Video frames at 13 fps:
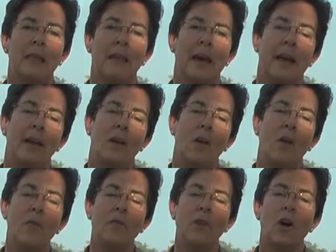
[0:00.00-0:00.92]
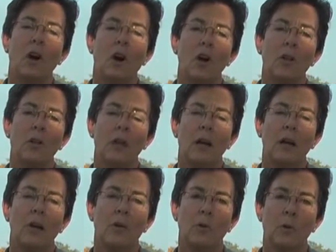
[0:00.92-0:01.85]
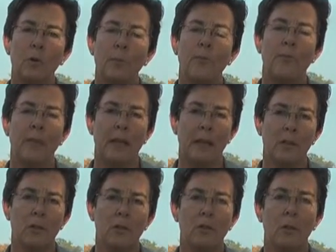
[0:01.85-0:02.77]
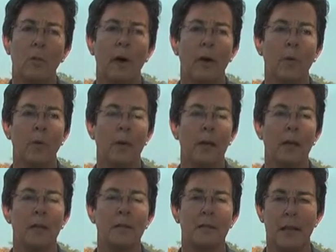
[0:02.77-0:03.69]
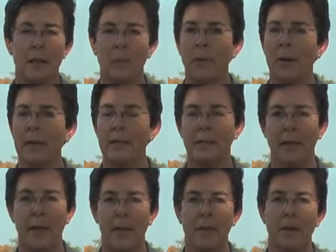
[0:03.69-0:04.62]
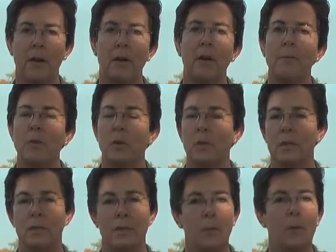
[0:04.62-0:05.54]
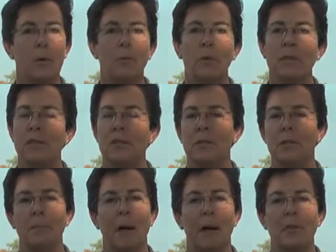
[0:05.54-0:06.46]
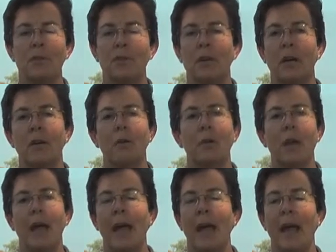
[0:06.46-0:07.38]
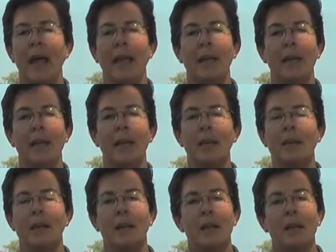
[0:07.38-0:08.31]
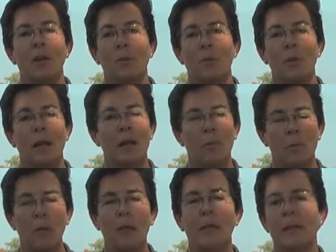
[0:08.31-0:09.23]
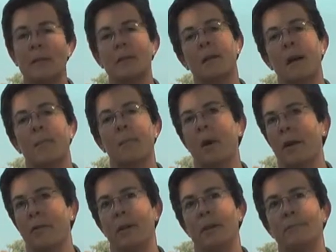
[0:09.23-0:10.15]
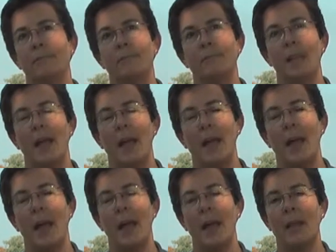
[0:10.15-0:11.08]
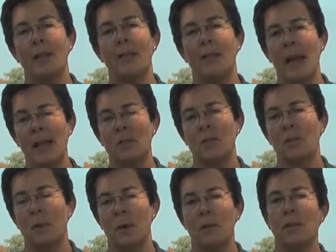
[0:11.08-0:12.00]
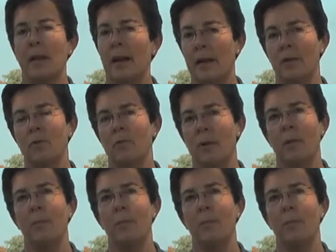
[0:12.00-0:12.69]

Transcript: That overall group feel where we celebrate together when someone reaches a milestone, and it really is camaraderie. Mm-hmm. And that's the part that I enjoy